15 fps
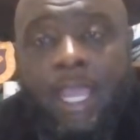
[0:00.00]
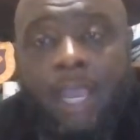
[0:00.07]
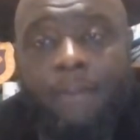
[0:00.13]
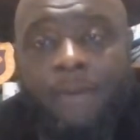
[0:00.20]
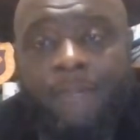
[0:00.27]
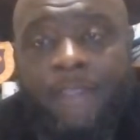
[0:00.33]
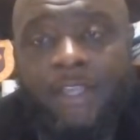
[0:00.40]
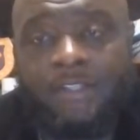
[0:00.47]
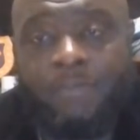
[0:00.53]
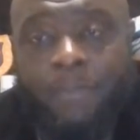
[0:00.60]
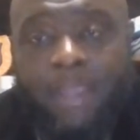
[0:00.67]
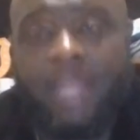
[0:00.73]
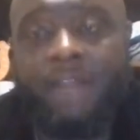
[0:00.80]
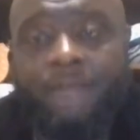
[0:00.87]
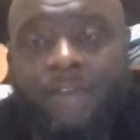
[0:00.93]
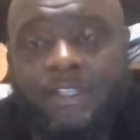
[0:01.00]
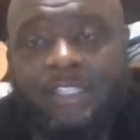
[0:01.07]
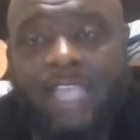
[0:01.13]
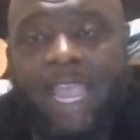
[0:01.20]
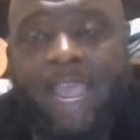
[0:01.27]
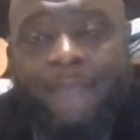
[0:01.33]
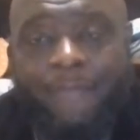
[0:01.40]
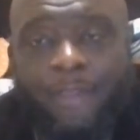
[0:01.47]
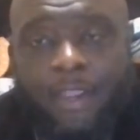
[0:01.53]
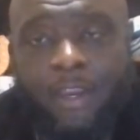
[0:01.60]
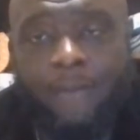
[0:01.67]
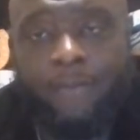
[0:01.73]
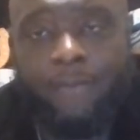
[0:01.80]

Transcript: But there's many of us out there